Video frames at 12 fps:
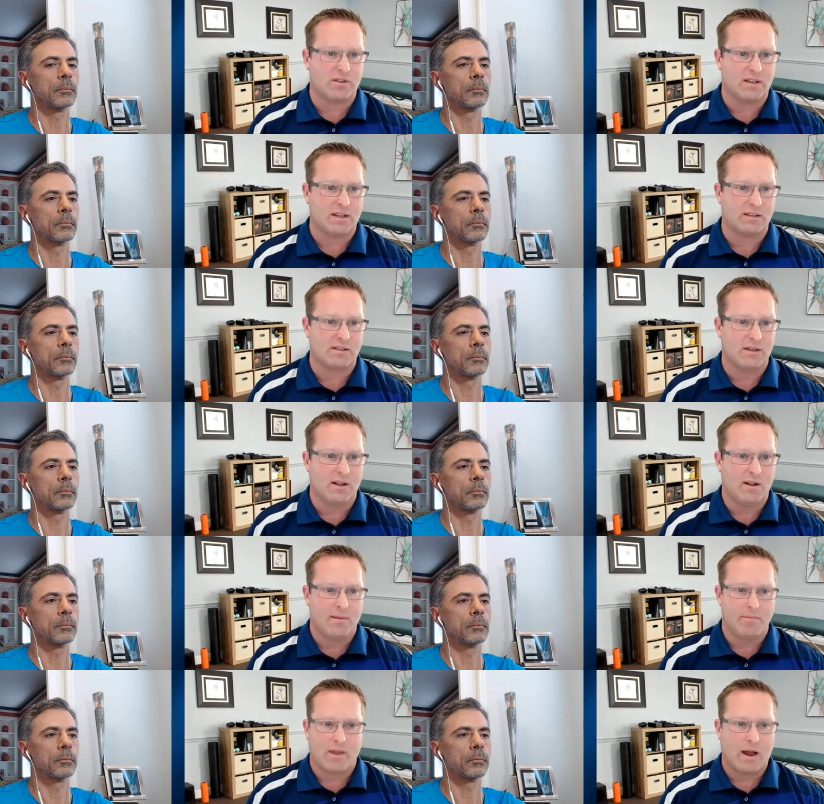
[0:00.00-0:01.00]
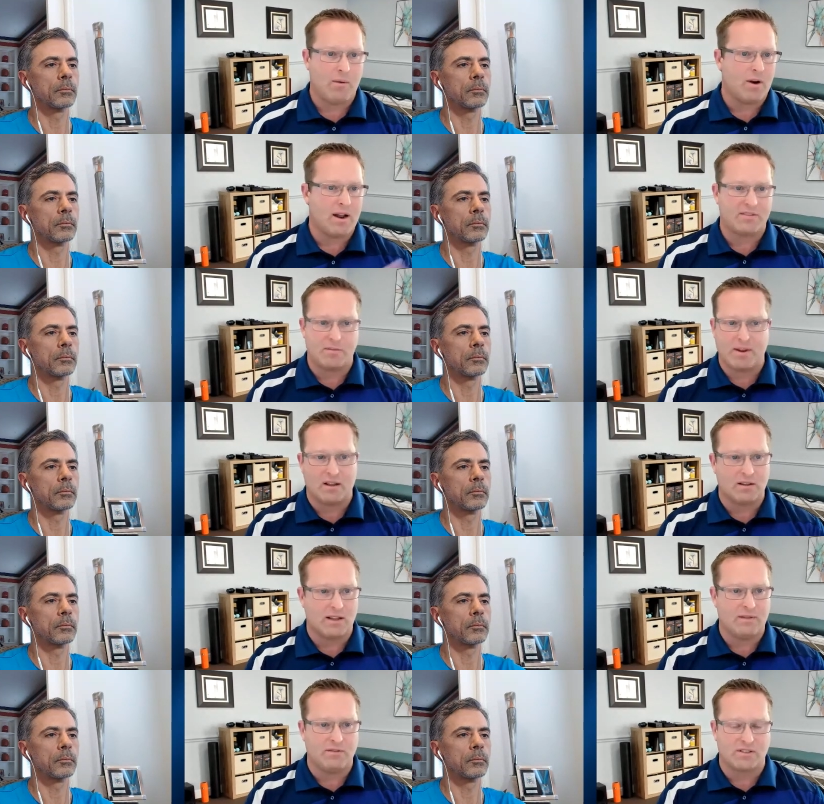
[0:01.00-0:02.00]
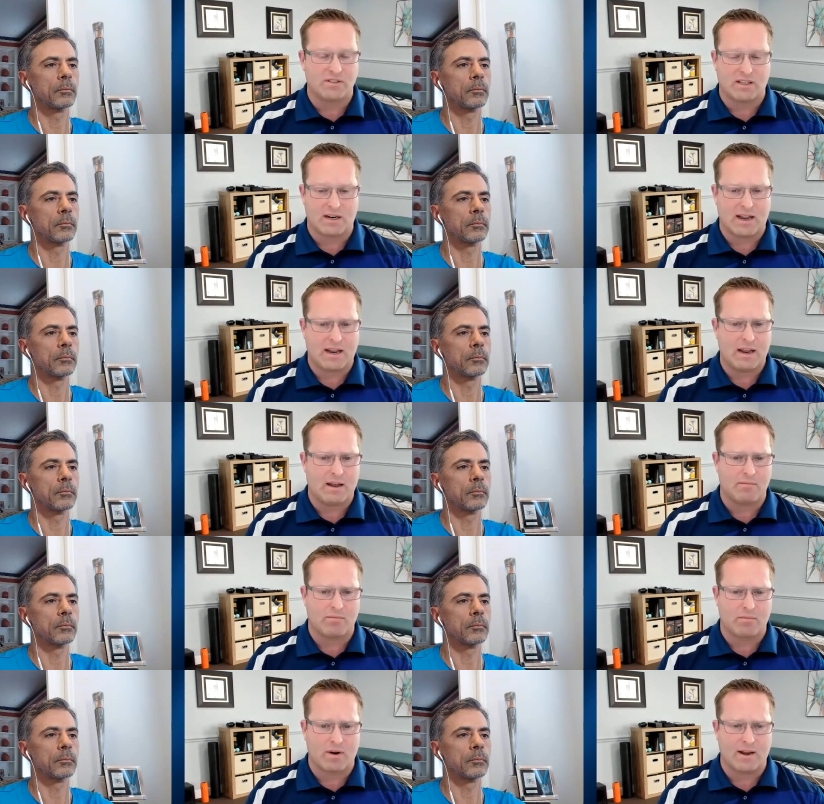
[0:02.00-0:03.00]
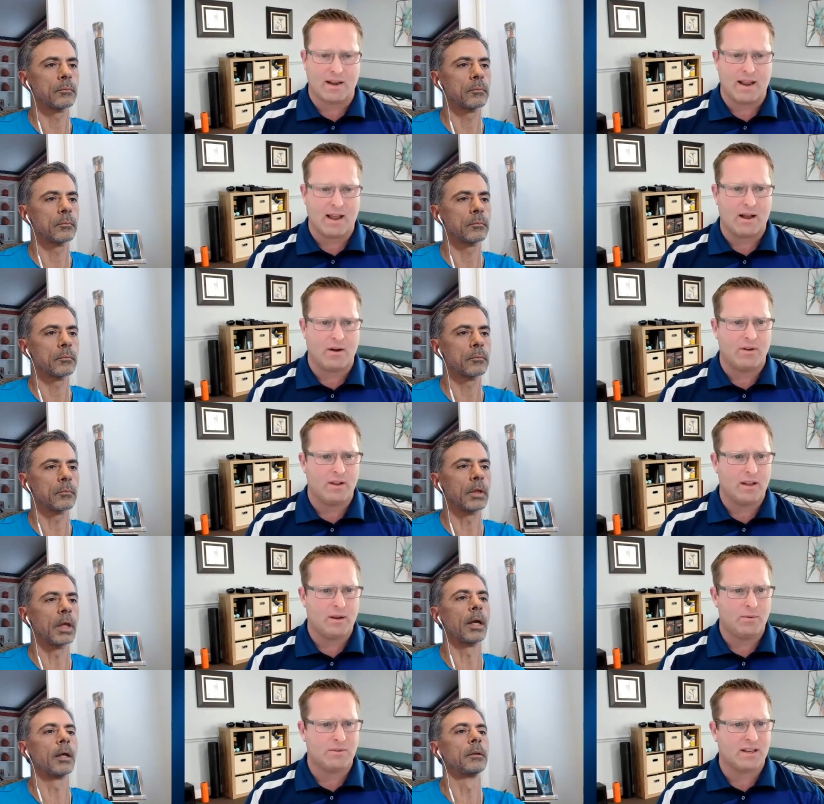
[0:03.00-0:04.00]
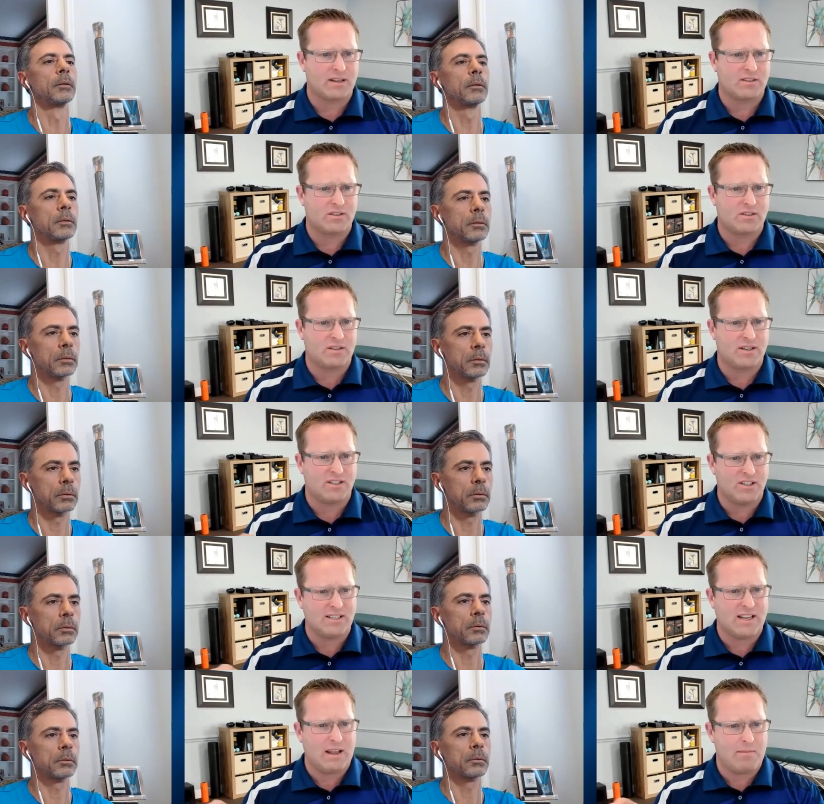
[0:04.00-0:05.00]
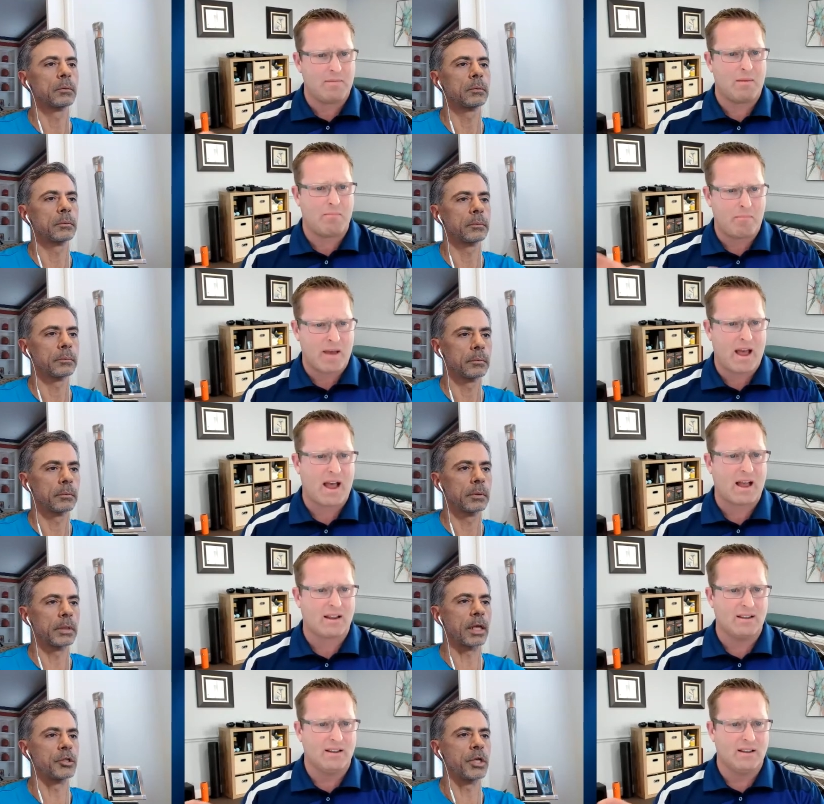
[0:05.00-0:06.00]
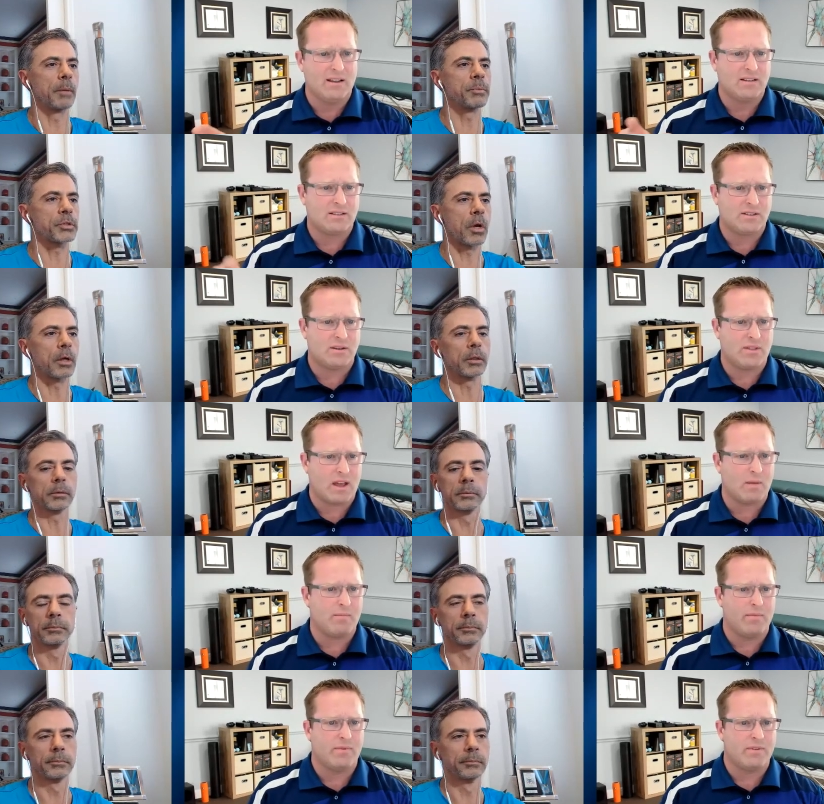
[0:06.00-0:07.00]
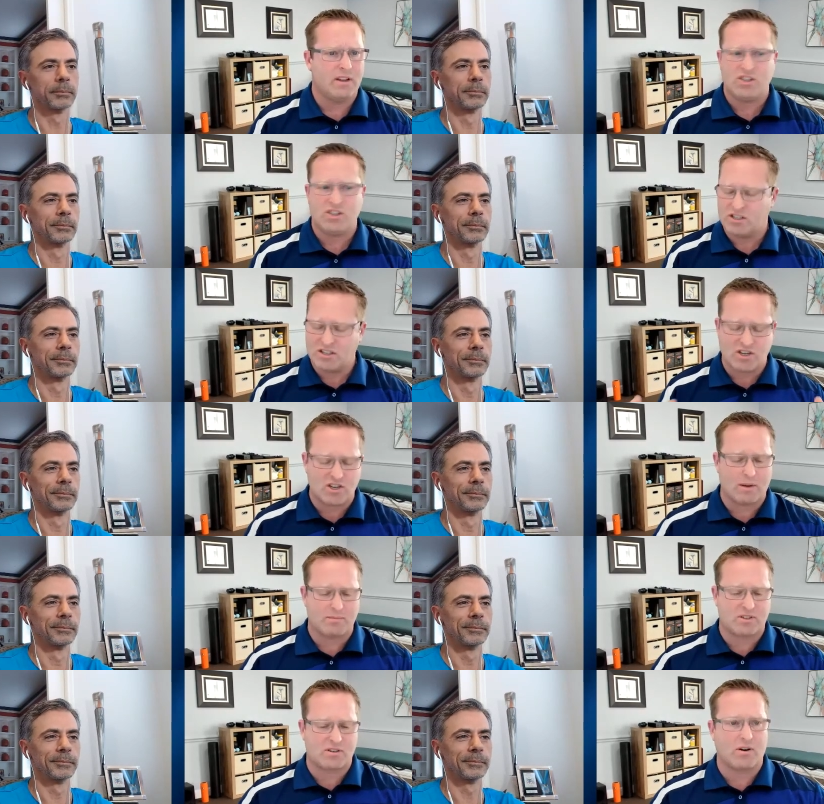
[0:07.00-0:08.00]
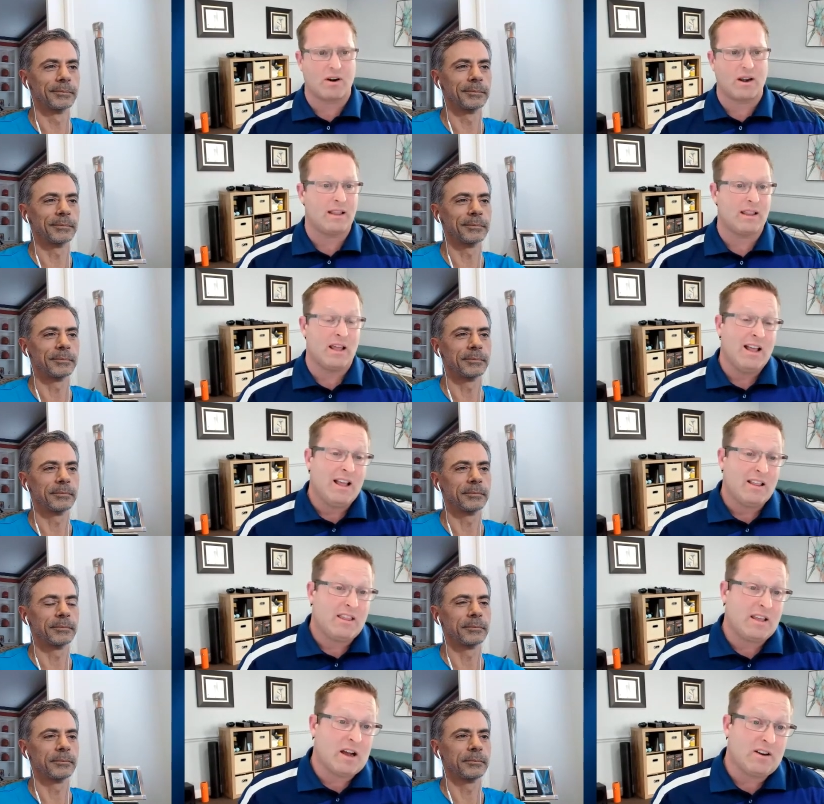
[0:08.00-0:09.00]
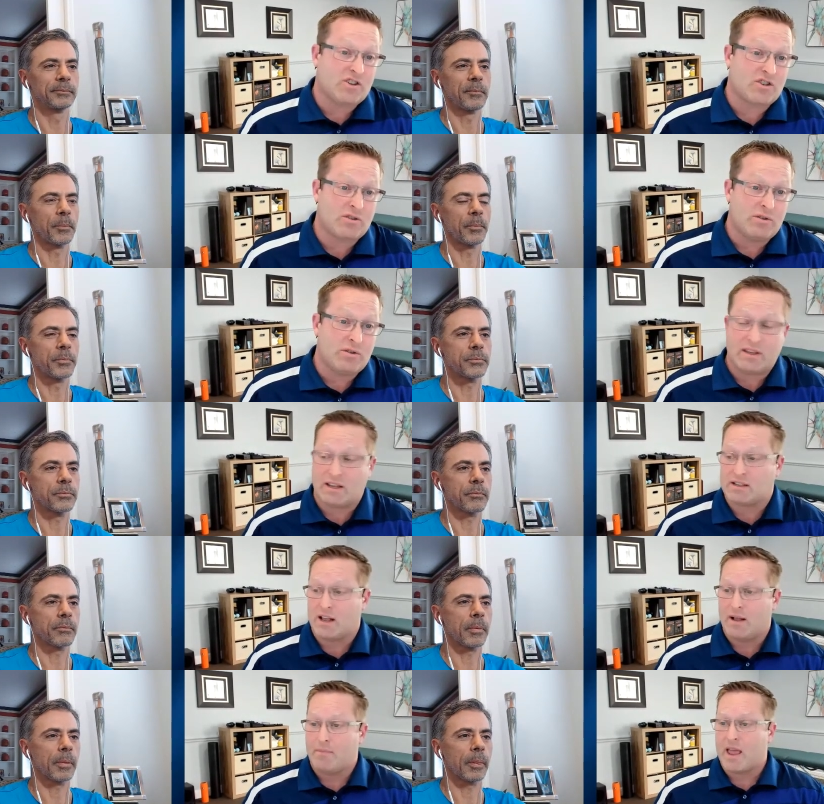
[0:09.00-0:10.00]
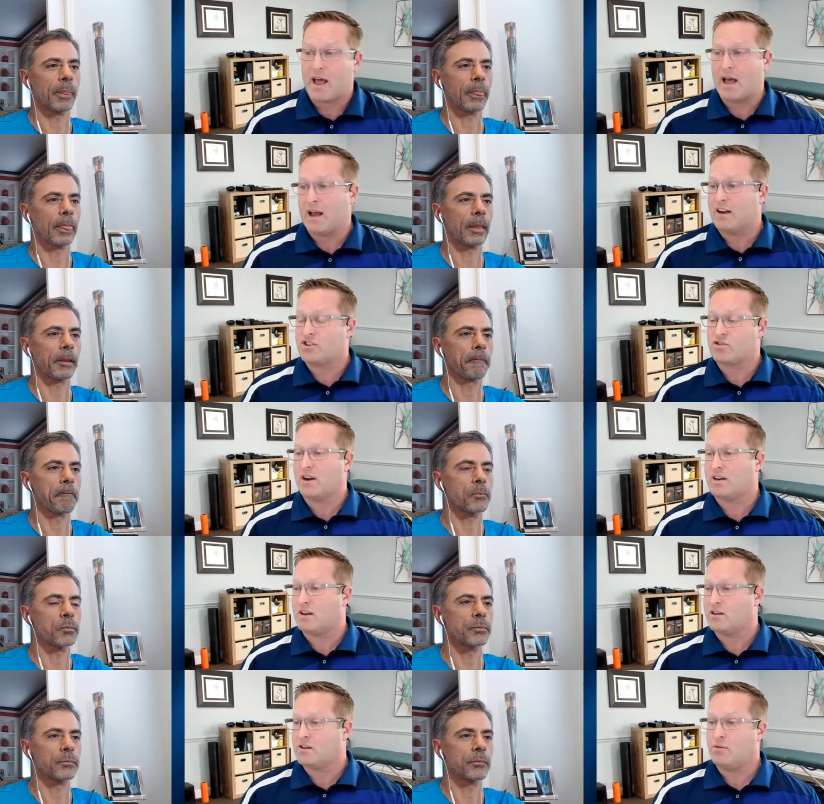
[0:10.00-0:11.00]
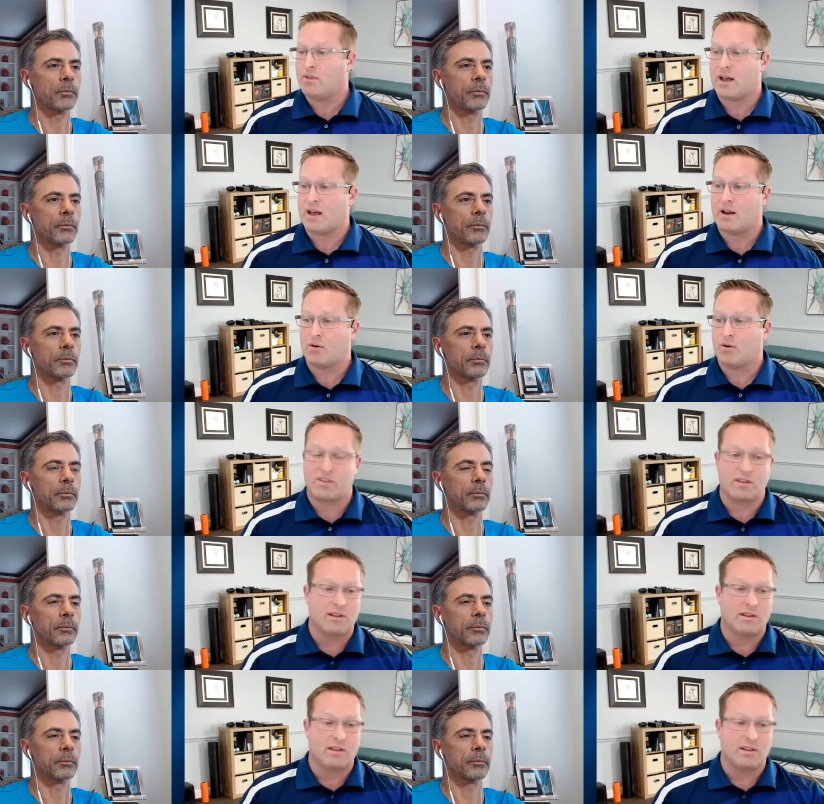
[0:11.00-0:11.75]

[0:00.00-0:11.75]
Speaker 1: is I won't have to be on the levels that I am right now. It was yeah. like to just get me back
Speaker 2: like a jump start.
Speaker 1: It's just a jump start. And the honest truth is, had I tried to do that with the